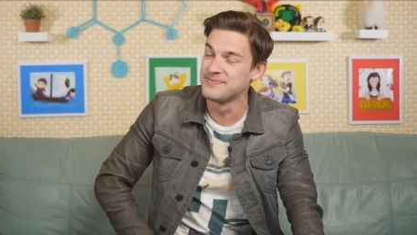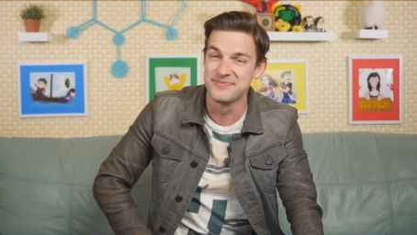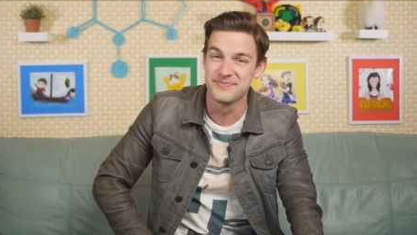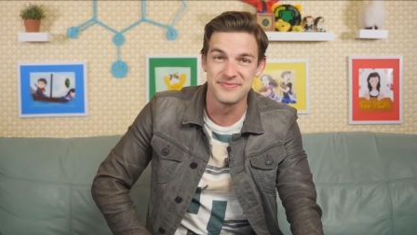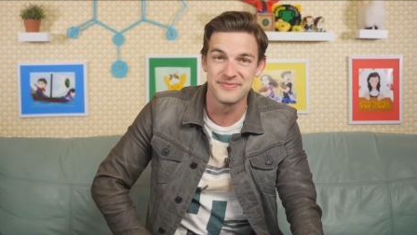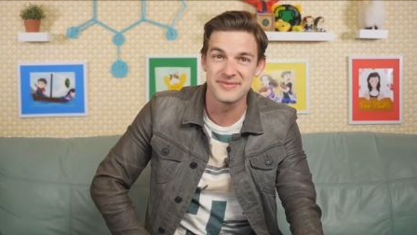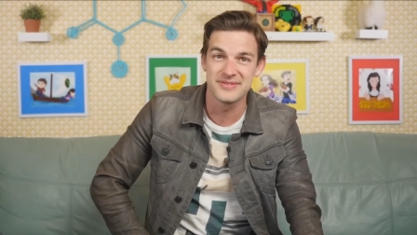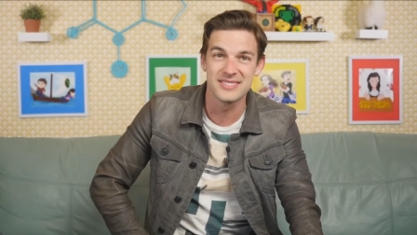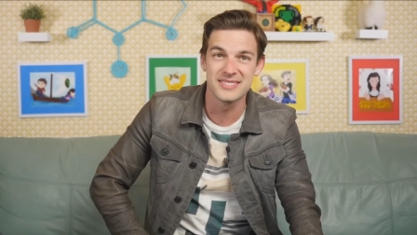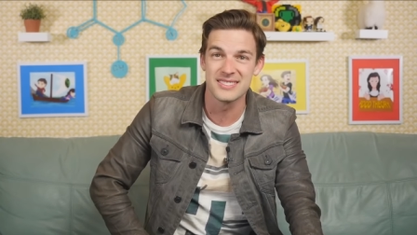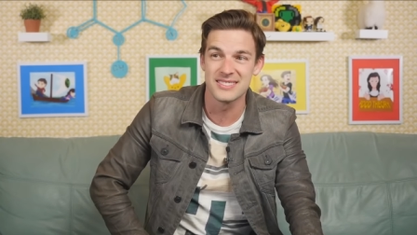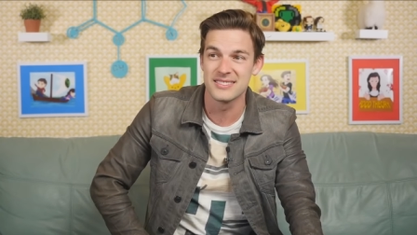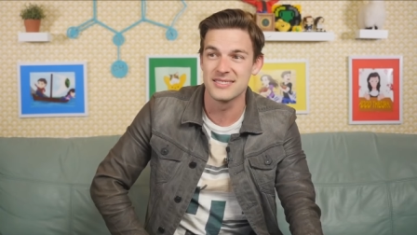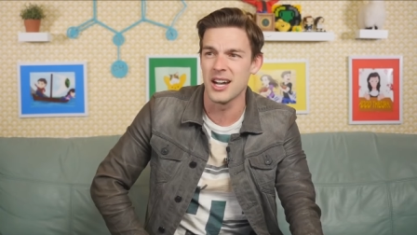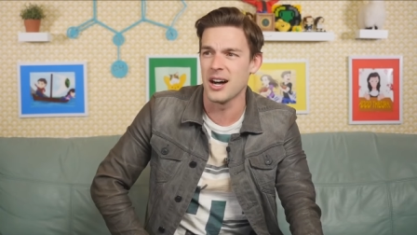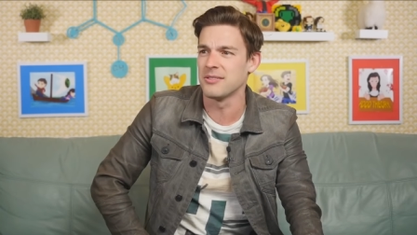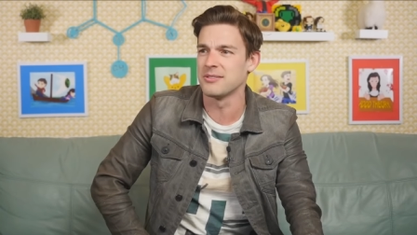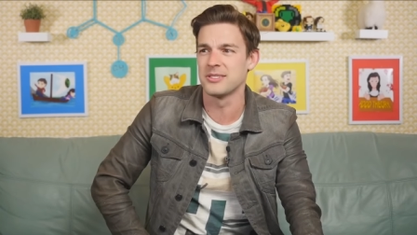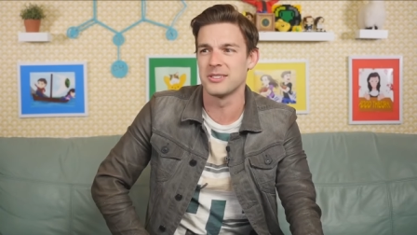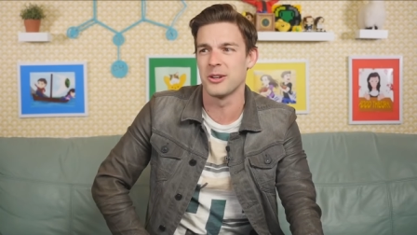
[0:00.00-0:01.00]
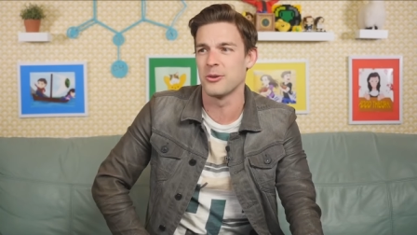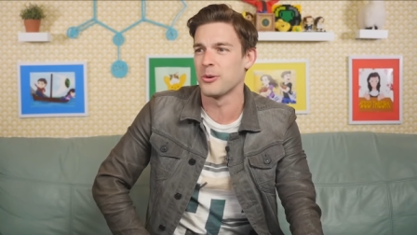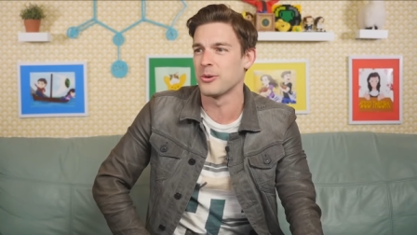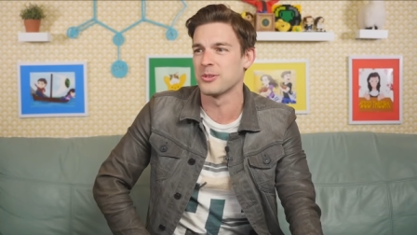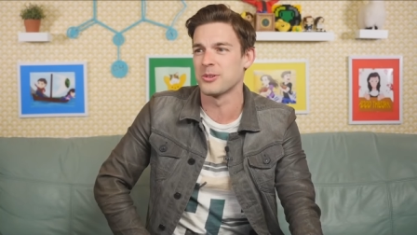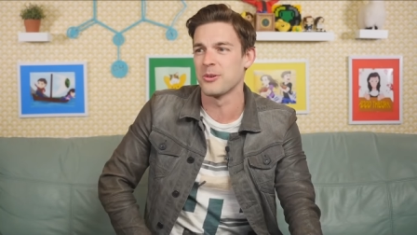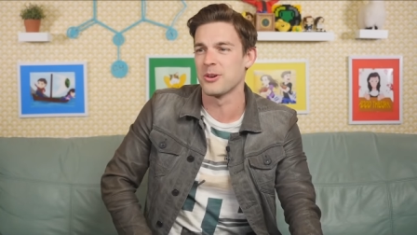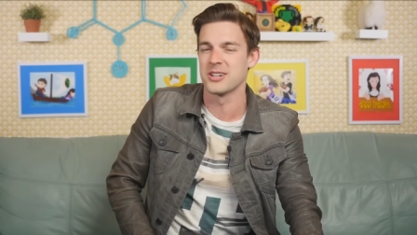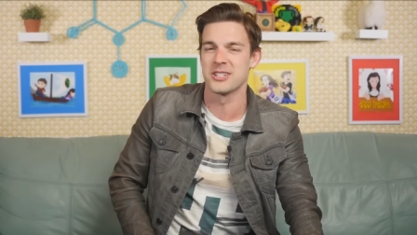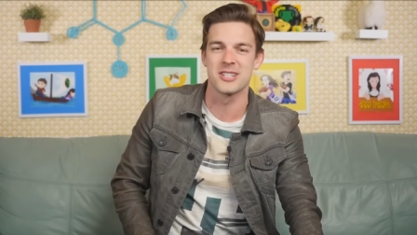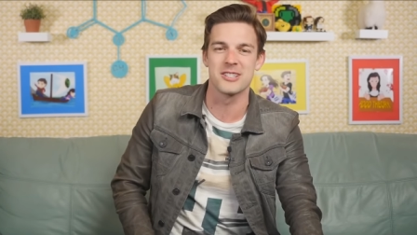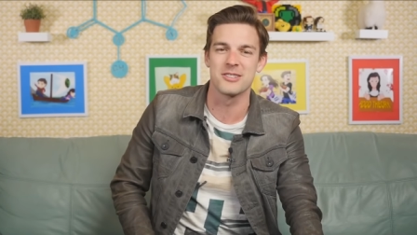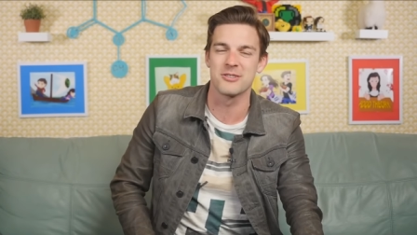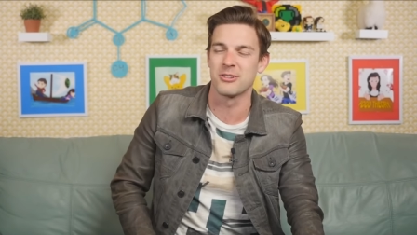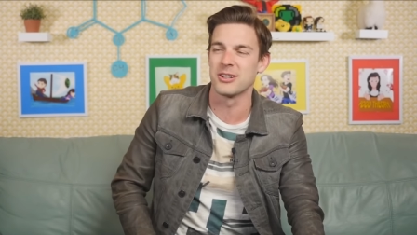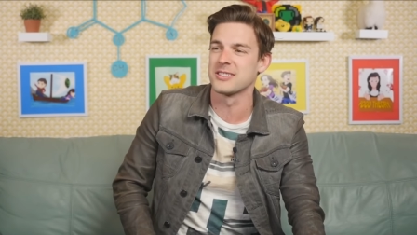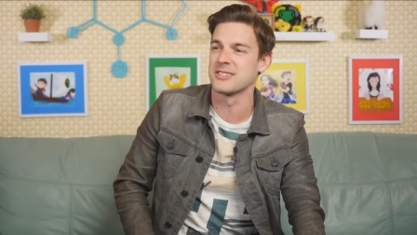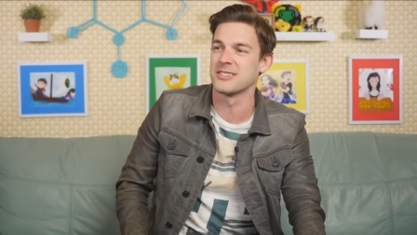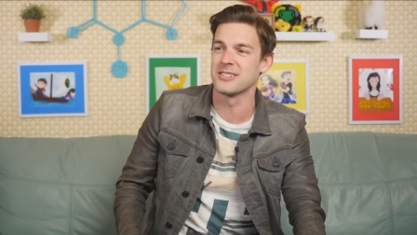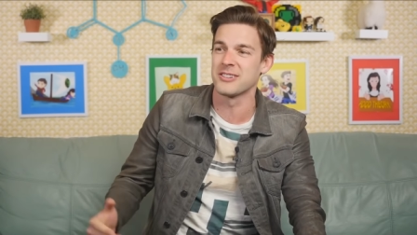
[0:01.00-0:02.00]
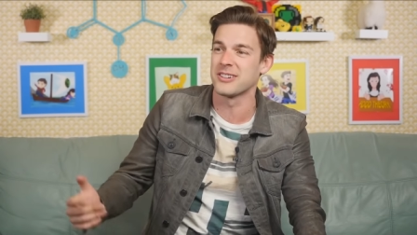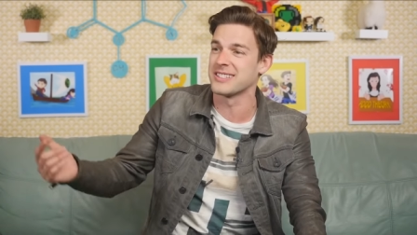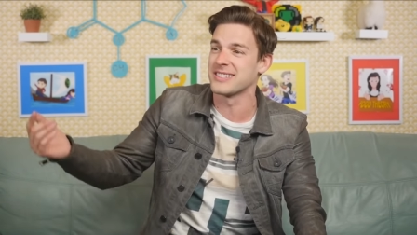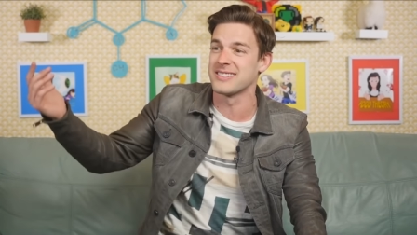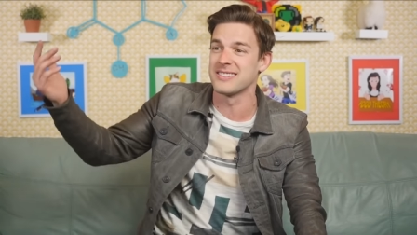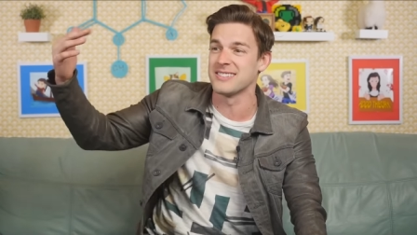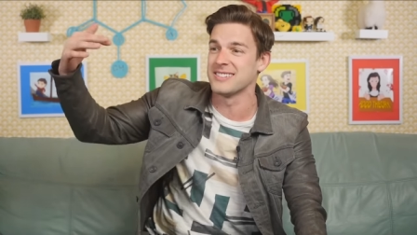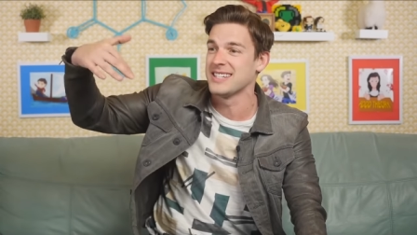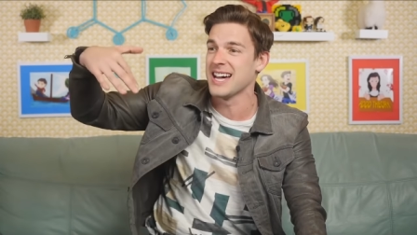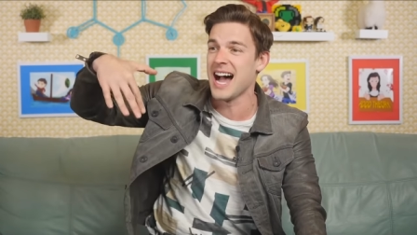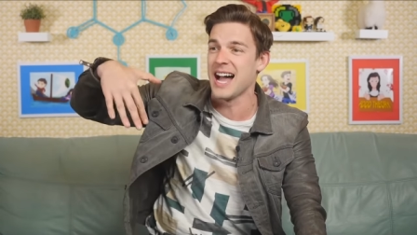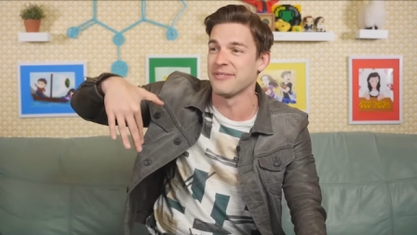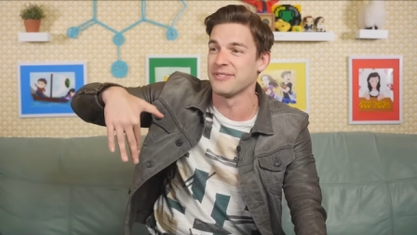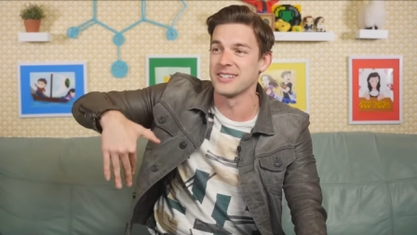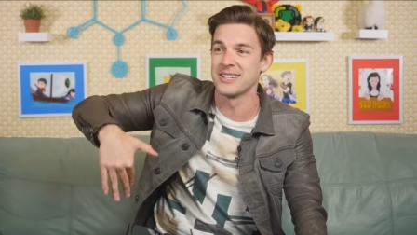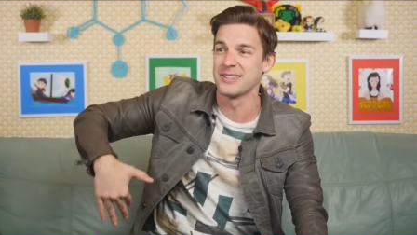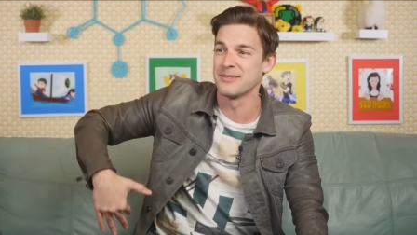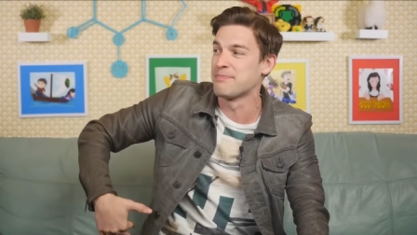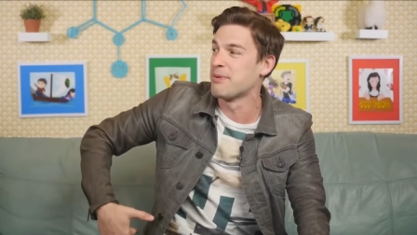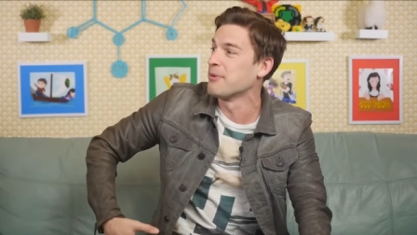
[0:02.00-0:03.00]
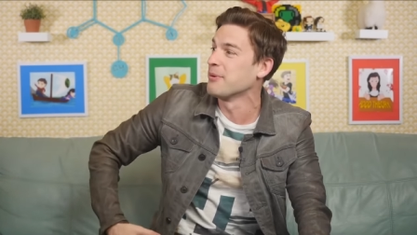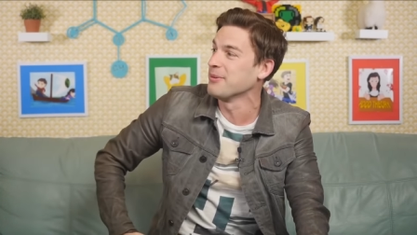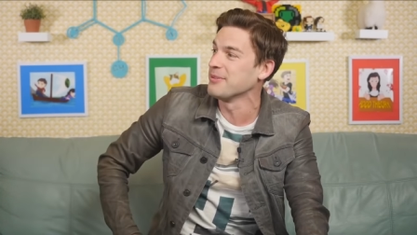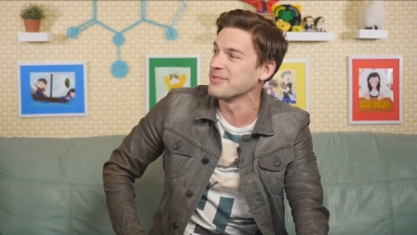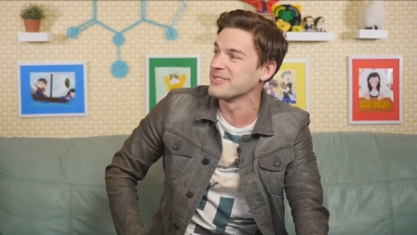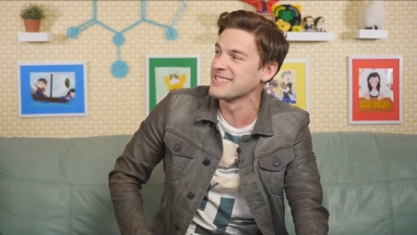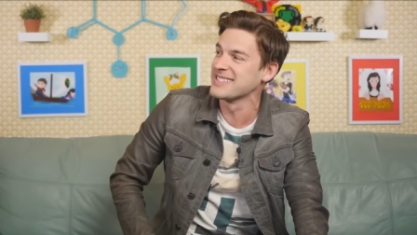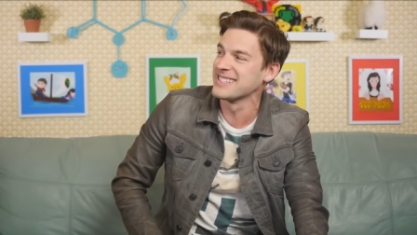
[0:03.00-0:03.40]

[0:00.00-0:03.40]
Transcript: Oh, totally. Oh, gorgeous. Crystal, you could dive into the pools